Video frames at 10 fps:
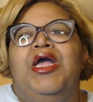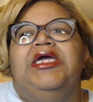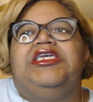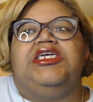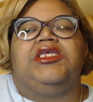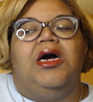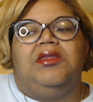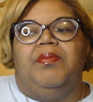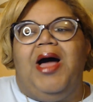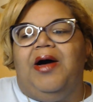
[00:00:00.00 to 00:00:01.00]
She talked
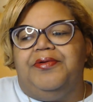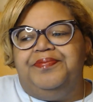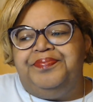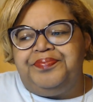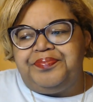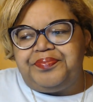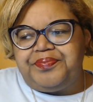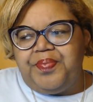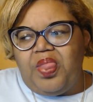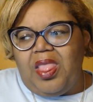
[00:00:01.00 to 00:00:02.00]
about
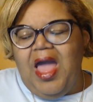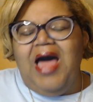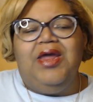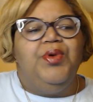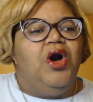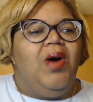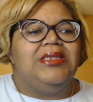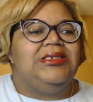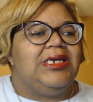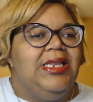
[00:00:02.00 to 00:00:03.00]
how they would go out to
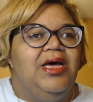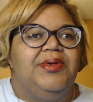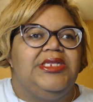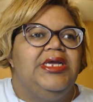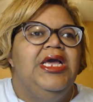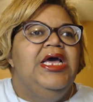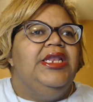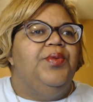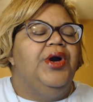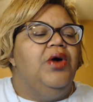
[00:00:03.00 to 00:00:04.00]
the club, because they
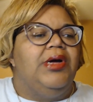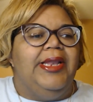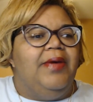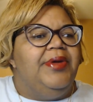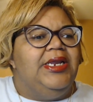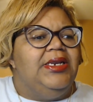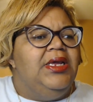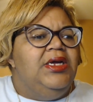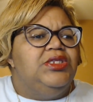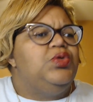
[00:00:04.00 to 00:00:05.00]
would go clubbing
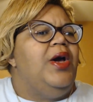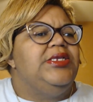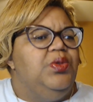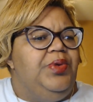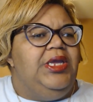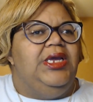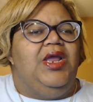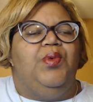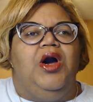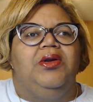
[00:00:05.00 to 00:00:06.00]
twice a week. And they
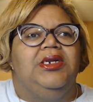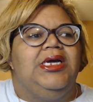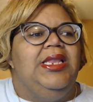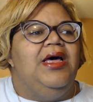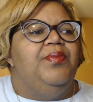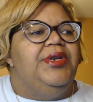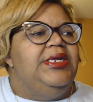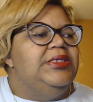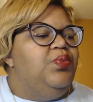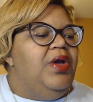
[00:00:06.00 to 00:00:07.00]
would go to the club and
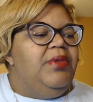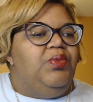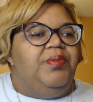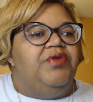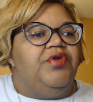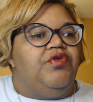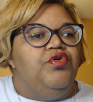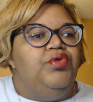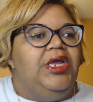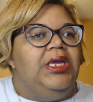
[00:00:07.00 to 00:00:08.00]
these women would be
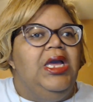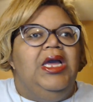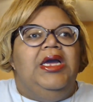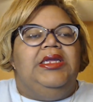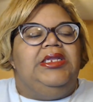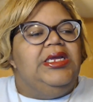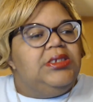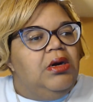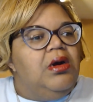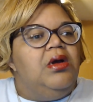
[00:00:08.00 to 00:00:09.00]
recruiting these
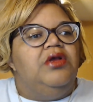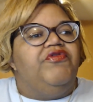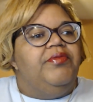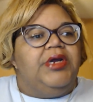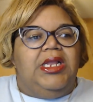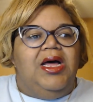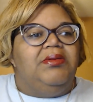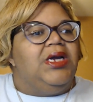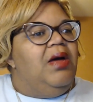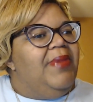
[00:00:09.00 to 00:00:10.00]
girls from the club to
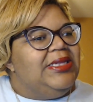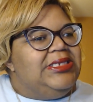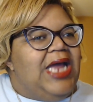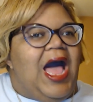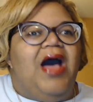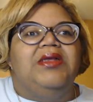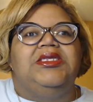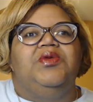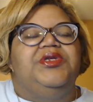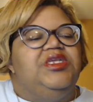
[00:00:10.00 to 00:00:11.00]
come back to the house, and it
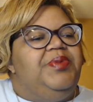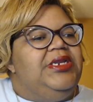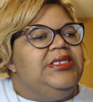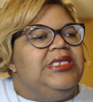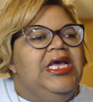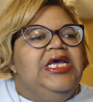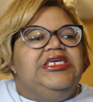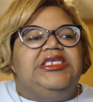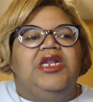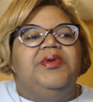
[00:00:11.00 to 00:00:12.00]
would just be this, she
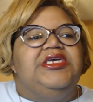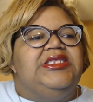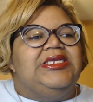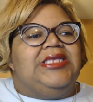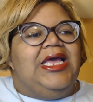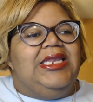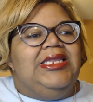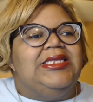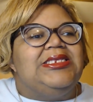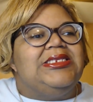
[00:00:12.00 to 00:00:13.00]
said it was just this endless
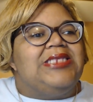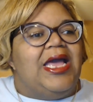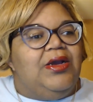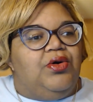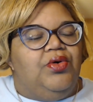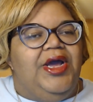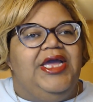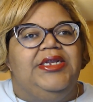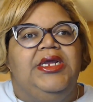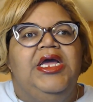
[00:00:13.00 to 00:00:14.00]
cycle.
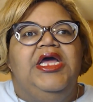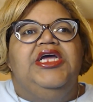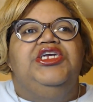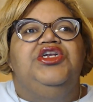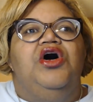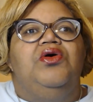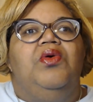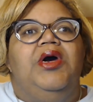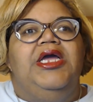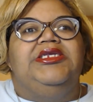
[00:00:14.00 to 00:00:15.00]
And, you know,
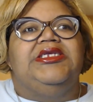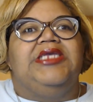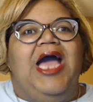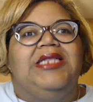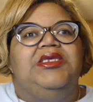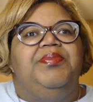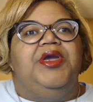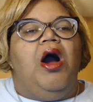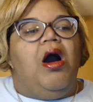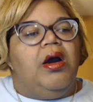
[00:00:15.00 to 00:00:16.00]
it just got to be
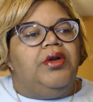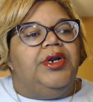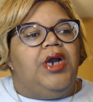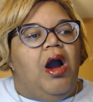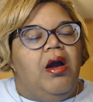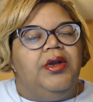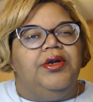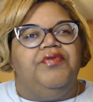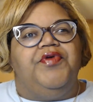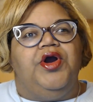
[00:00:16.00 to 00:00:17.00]
harder and harder
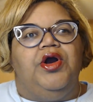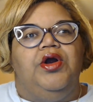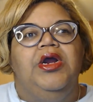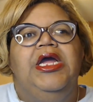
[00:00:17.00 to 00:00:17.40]
for her.